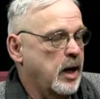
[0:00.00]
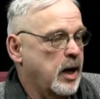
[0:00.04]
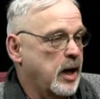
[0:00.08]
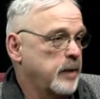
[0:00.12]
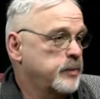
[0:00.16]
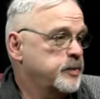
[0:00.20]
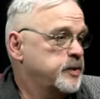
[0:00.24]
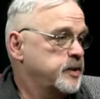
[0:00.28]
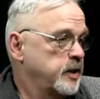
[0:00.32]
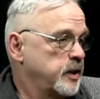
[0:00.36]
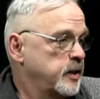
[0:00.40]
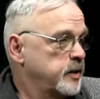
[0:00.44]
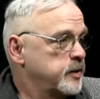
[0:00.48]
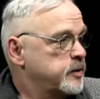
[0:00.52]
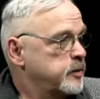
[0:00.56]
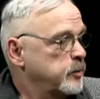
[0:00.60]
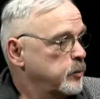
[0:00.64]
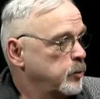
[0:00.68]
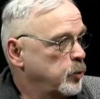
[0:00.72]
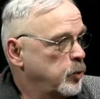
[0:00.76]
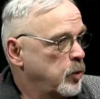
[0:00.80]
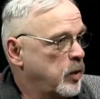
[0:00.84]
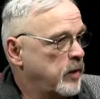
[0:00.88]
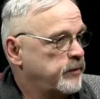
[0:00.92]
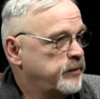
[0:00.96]
I'm seeing
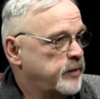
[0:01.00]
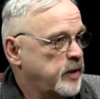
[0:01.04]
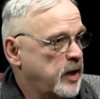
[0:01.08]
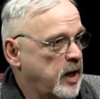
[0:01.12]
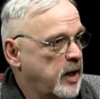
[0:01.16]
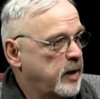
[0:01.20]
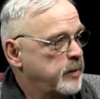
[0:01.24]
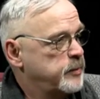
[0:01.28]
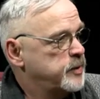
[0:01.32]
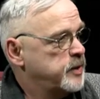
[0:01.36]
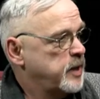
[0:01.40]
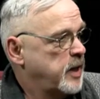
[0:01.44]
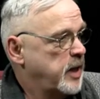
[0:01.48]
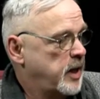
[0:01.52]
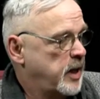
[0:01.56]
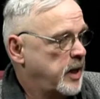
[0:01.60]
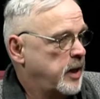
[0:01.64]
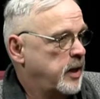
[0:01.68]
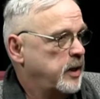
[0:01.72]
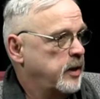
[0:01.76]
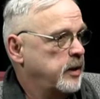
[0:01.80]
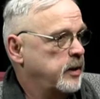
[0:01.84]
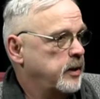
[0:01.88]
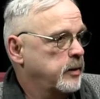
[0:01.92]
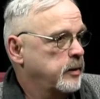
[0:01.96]
some rough times
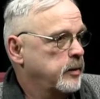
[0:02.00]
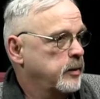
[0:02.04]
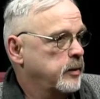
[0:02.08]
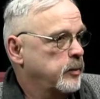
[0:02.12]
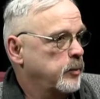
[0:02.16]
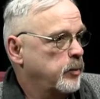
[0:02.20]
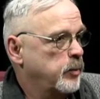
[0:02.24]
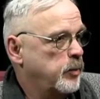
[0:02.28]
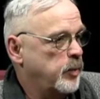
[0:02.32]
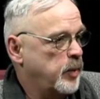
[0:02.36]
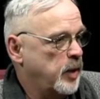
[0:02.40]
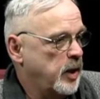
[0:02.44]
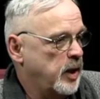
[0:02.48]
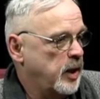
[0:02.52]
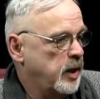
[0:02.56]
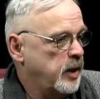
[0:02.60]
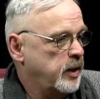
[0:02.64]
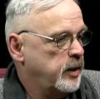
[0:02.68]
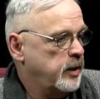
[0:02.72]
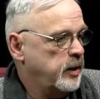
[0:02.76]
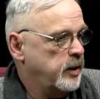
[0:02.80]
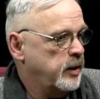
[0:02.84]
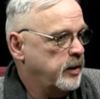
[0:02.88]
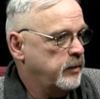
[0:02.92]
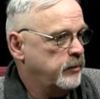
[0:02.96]
ahead.
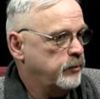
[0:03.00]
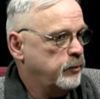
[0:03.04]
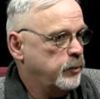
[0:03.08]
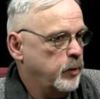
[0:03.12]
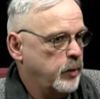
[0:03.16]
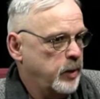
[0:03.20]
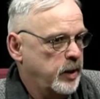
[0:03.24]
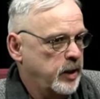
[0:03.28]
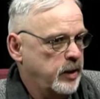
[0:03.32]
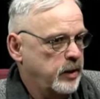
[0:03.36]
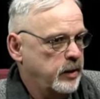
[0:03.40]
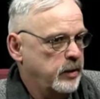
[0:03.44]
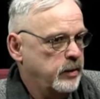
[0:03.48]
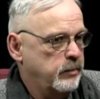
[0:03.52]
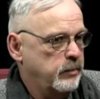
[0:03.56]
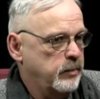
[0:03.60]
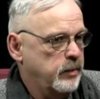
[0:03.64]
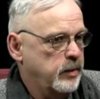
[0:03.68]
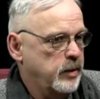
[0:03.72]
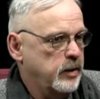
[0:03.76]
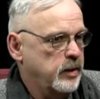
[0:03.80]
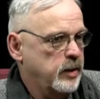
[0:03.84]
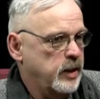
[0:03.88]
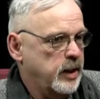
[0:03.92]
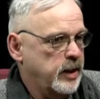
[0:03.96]
But if we,
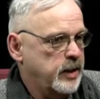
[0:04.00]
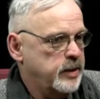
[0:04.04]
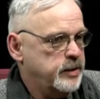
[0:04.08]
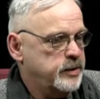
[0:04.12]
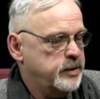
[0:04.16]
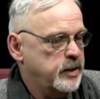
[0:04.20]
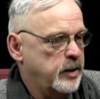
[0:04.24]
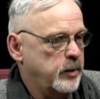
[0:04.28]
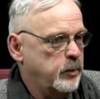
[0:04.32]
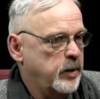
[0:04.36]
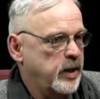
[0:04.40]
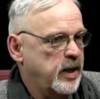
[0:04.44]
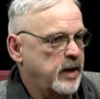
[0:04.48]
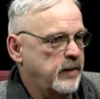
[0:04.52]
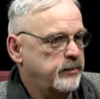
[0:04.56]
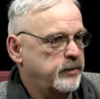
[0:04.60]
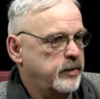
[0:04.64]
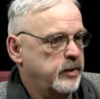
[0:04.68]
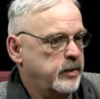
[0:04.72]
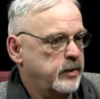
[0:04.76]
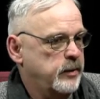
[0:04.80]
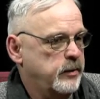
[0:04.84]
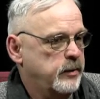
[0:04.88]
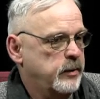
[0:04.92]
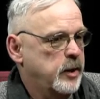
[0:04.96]
like I said, we have
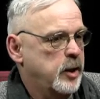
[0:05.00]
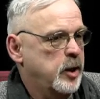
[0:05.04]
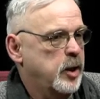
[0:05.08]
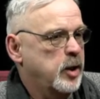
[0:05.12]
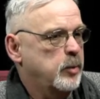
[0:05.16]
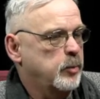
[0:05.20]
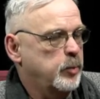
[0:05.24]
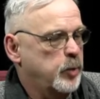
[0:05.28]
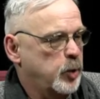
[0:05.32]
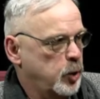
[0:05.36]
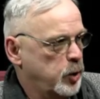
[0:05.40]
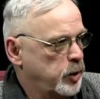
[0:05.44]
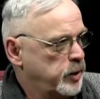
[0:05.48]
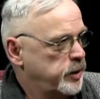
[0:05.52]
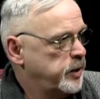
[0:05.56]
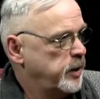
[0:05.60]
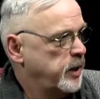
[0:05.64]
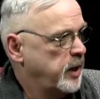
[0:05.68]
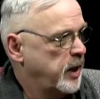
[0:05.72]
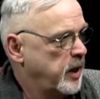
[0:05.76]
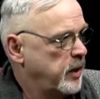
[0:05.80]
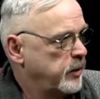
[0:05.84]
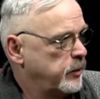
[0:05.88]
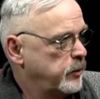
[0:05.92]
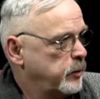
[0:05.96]
to pull it
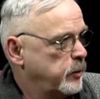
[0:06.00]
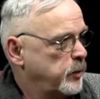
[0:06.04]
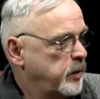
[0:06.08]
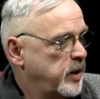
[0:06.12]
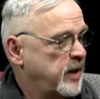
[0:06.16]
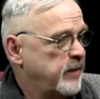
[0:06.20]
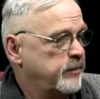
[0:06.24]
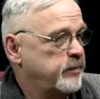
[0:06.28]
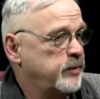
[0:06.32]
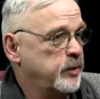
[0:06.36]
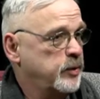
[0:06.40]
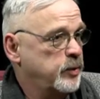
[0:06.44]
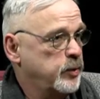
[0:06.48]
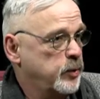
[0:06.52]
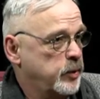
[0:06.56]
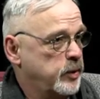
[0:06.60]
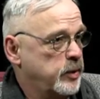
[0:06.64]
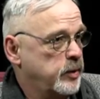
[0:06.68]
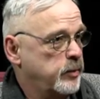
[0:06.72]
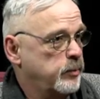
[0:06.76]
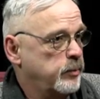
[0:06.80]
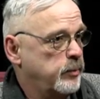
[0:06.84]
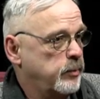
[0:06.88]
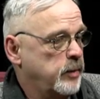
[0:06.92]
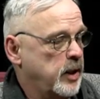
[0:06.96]
together. We have to do
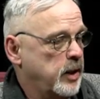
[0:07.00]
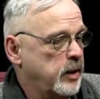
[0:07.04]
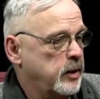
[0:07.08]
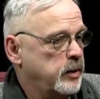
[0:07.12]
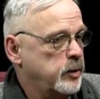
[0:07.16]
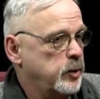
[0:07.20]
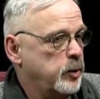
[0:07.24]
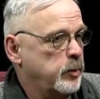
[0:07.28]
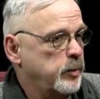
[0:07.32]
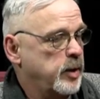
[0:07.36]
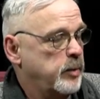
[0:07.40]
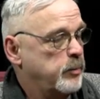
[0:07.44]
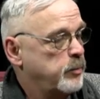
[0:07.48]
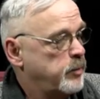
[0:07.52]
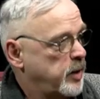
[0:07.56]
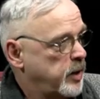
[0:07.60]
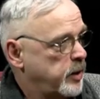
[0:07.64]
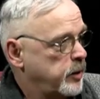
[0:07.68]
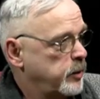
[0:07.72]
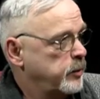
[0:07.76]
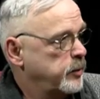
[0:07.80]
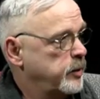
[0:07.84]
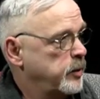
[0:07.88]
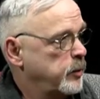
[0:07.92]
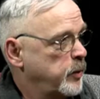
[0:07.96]
it a little bit
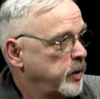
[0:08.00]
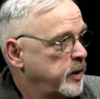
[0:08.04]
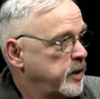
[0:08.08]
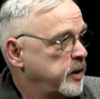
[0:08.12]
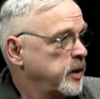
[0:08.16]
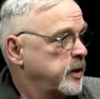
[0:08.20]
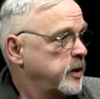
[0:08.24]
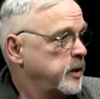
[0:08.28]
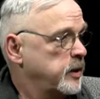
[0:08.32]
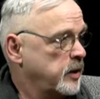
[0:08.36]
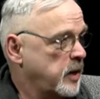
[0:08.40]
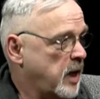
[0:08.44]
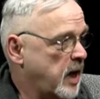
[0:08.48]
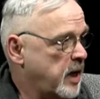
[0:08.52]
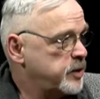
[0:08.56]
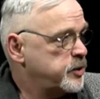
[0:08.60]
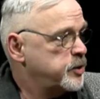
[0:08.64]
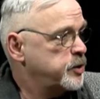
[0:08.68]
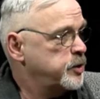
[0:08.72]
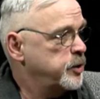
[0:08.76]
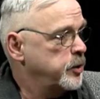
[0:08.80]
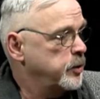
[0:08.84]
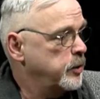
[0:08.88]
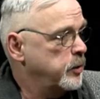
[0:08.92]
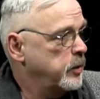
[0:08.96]
better than we did it
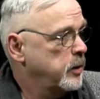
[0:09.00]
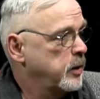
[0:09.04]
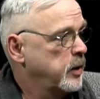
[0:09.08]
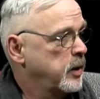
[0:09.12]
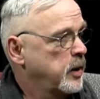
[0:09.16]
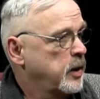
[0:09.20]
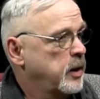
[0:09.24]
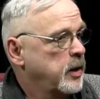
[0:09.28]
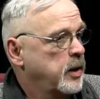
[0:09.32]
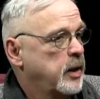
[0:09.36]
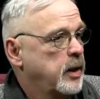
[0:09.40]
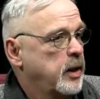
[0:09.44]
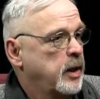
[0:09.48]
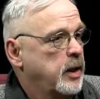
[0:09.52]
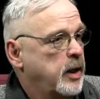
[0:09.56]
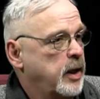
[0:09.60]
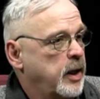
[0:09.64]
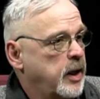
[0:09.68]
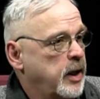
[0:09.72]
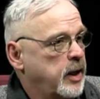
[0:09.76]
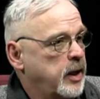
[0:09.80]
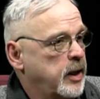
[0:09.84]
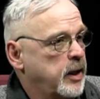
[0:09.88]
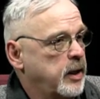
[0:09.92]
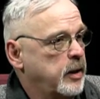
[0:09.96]
last year.
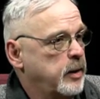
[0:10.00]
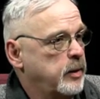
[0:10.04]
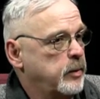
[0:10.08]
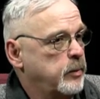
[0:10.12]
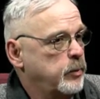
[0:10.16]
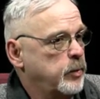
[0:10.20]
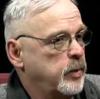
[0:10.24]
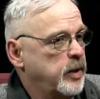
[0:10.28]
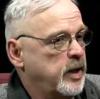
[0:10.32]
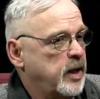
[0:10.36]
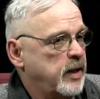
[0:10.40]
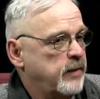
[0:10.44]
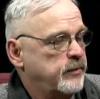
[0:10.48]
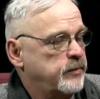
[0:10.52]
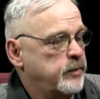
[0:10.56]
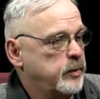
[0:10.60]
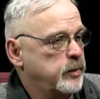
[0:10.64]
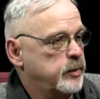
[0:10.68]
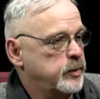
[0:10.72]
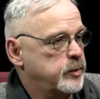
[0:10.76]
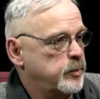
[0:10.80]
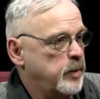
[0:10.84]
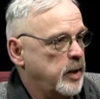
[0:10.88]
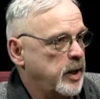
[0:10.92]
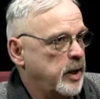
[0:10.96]
And we have to
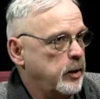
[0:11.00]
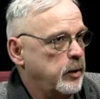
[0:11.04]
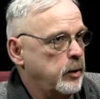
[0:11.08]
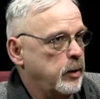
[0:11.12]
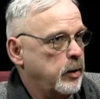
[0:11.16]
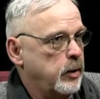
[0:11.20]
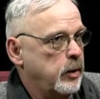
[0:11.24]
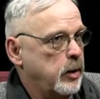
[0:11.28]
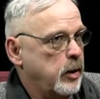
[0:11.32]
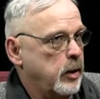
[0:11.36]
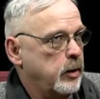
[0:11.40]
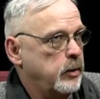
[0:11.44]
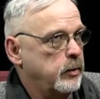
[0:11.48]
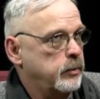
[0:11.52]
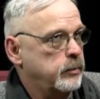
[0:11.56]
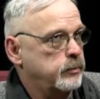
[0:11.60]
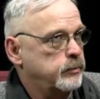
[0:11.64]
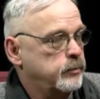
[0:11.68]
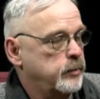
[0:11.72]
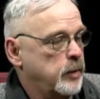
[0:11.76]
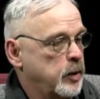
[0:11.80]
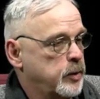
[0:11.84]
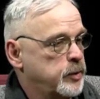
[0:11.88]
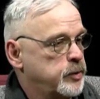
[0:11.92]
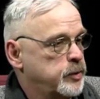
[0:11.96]
inspire
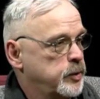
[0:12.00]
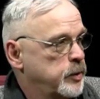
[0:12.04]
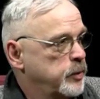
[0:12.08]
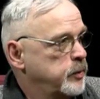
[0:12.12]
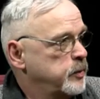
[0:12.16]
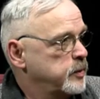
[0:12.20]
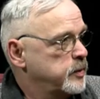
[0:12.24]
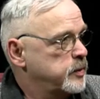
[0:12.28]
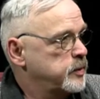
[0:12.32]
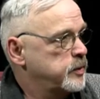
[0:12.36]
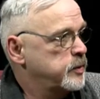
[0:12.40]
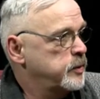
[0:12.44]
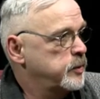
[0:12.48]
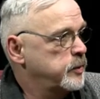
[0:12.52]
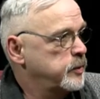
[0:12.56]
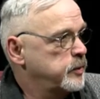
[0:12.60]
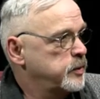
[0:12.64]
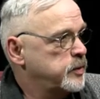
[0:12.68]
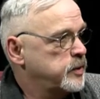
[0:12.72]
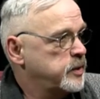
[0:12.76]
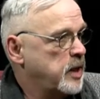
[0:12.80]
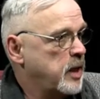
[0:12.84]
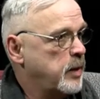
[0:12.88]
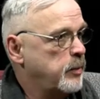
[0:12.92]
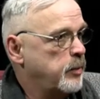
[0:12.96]
our students to
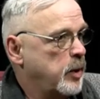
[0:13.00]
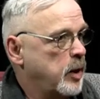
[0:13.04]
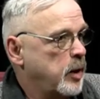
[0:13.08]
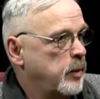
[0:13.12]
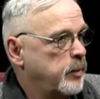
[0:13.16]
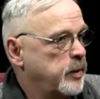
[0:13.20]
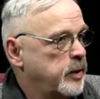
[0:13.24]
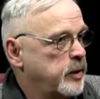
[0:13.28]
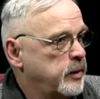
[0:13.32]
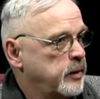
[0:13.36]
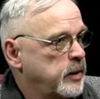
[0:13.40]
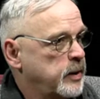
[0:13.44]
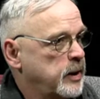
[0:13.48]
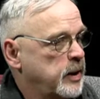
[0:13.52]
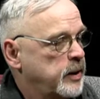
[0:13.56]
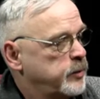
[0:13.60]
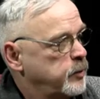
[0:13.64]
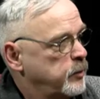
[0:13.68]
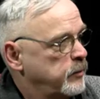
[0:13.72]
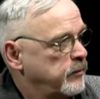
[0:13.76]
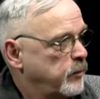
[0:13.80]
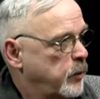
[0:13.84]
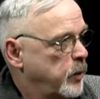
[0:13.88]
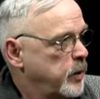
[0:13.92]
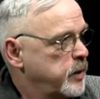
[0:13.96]
step up and let
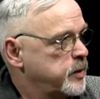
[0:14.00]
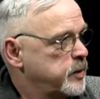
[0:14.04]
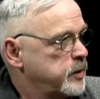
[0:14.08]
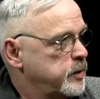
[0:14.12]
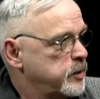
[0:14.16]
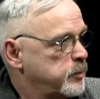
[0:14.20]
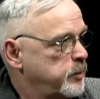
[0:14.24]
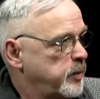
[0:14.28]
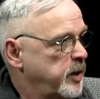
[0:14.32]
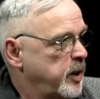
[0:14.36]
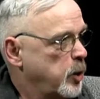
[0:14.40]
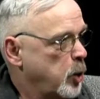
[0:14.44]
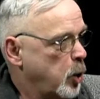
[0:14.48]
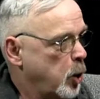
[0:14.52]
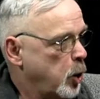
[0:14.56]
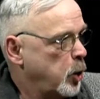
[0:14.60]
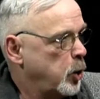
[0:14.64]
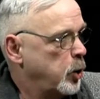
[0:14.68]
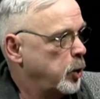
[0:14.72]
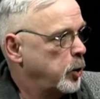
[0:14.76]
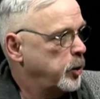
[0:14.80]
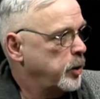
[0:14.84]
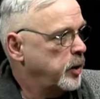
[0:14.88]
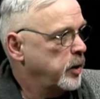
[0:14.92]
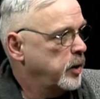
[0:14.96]
their voices be
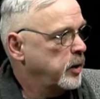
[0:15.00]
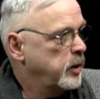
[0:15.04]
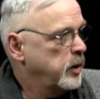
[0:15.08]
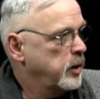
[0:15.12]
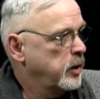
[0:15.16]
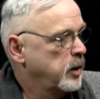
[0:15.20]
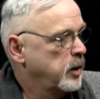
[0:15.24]
heard.